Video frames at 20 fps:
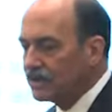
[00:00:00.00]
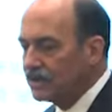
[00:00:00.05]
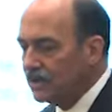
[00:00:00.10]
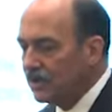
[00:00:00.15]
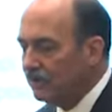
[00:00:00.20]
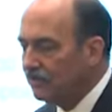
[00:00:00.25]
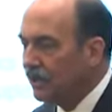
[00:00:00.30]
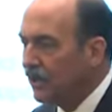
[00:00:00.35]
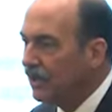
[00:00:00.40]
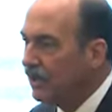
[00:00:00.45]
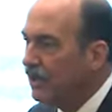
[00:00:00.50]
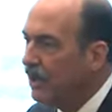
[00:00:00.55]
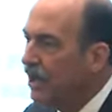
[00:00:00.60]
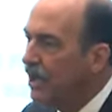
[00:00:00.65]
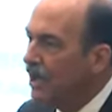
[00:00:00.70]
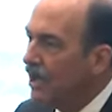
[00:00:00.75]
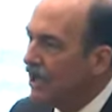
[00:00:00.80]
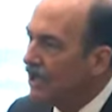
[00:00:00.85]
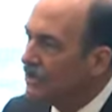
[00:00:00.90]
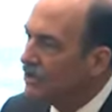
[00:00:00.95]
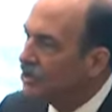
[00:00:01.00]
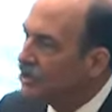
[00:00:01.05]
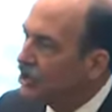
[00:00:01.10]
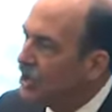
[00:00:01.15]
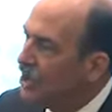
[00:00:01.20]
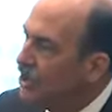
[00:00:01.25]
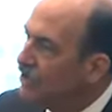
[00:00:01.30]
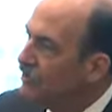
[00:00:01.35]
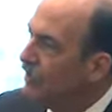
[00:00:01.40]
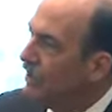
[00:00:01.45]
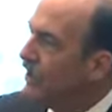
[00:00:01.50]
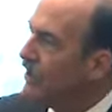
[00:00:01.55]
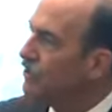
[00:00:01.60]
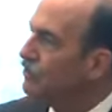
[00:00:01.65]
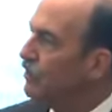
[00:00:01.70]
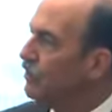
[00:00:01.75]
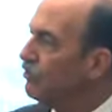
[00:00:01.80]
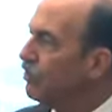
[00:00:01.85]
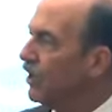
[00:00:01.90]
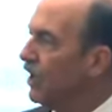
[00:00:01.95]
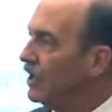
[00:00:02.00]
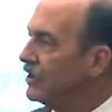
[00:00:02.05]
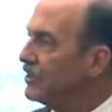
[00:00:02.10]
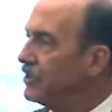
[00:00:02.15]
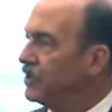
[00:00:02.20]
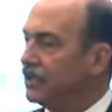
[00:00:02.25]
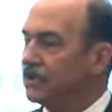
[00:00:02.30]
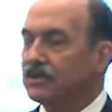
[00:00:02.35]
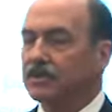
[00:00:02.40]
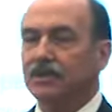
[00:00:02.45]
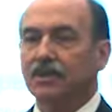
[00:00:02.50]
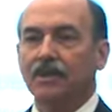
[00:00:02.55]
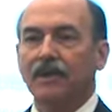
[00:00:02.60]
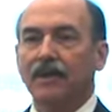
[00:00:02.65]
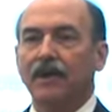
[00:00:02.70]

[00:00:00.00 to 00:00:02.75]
think about it as a change management process.